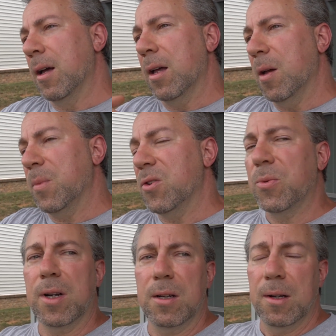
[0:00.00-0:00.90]
in
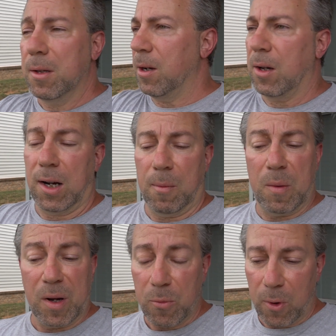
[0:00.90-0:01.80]
between, like I'm
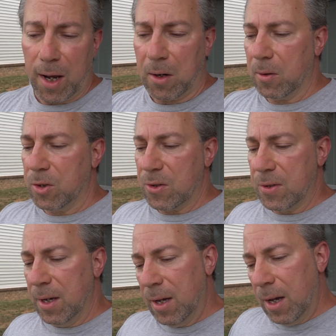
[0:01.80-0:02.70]
on my break or
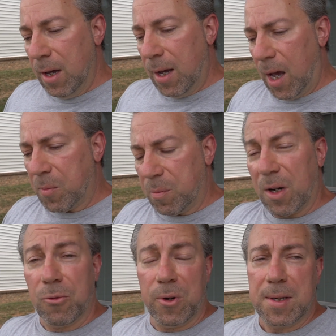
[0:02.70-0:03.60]
just having
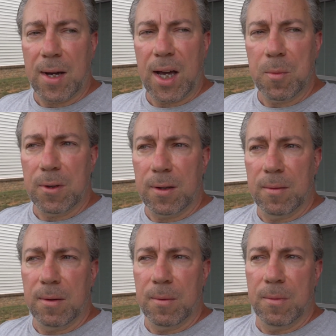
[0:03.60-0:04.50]
my free time. And then
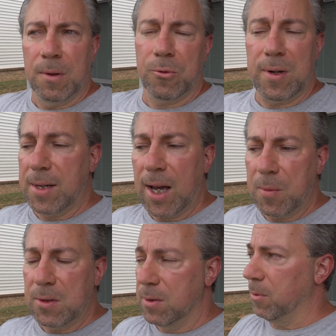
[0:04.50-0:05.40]
free time
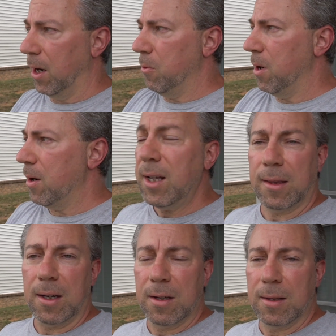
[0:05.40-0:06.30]
is when I wear
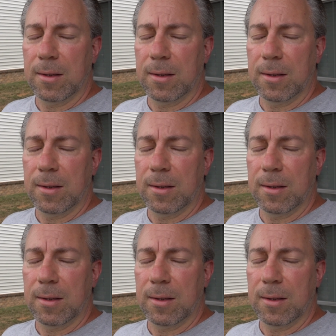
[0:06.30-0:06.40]
anything.